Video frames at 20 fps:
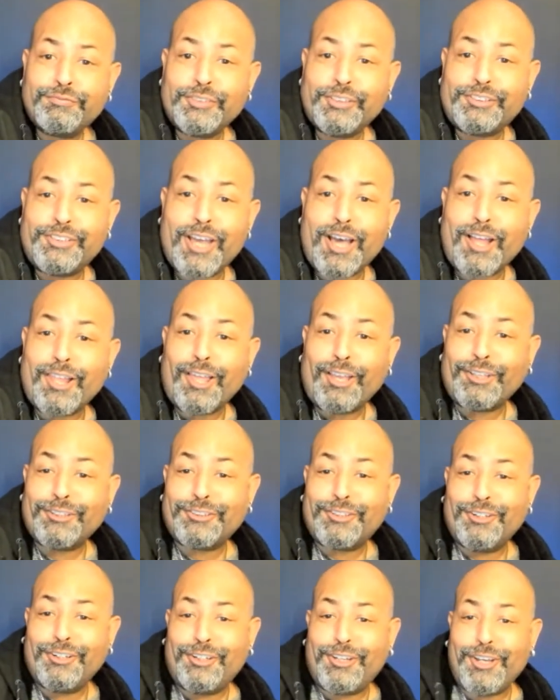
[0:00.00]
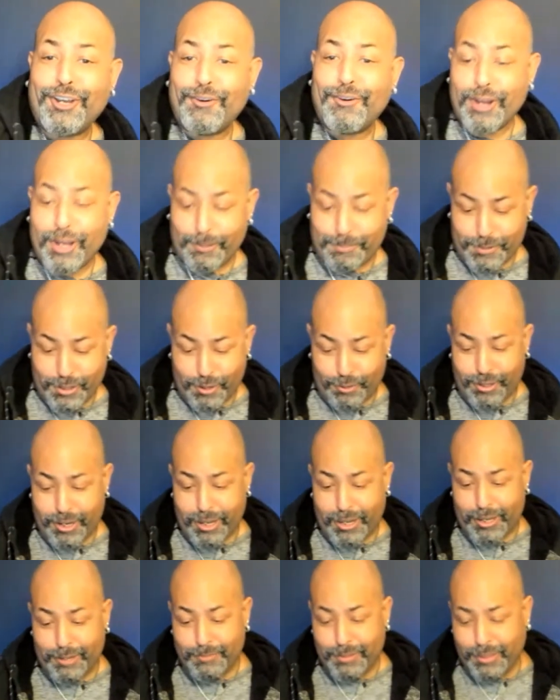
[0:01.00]
It's not like it's going to go up no
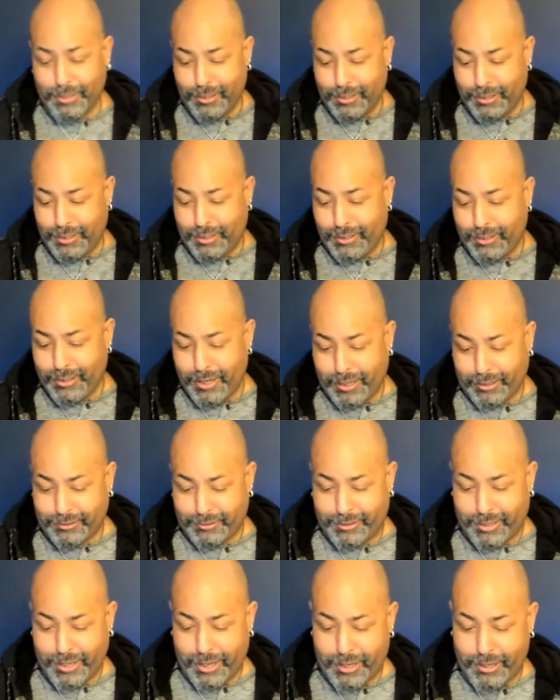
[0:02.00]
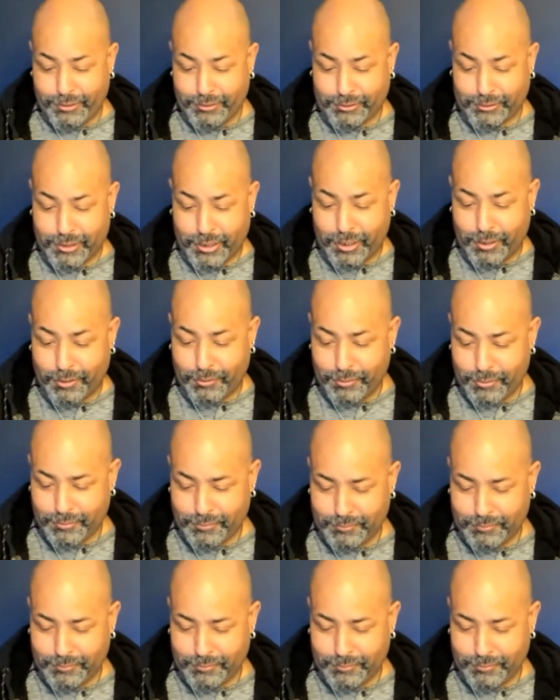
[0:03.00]
time in the next day or so.